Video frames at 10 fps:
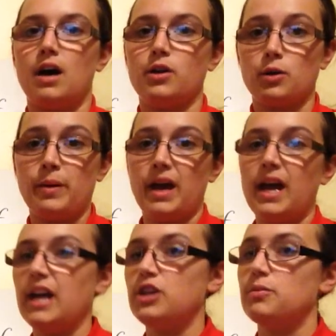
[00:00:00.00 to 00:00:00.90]
your
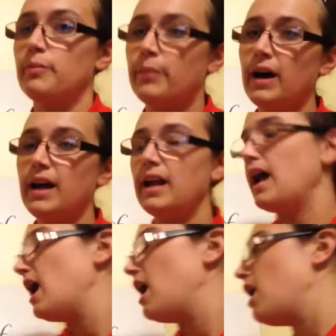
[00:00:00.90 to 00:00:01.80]
page, but
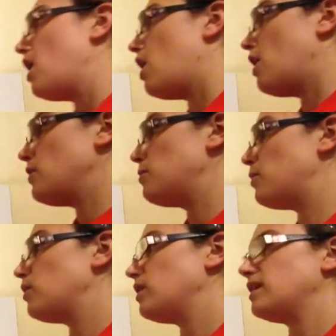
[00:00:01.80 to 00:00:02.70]
on the
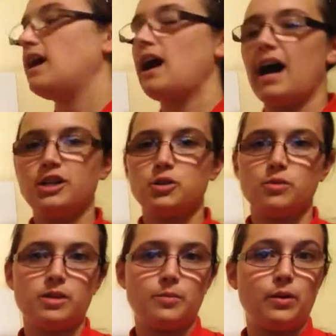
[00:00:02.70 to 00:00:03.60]
board I just wanted to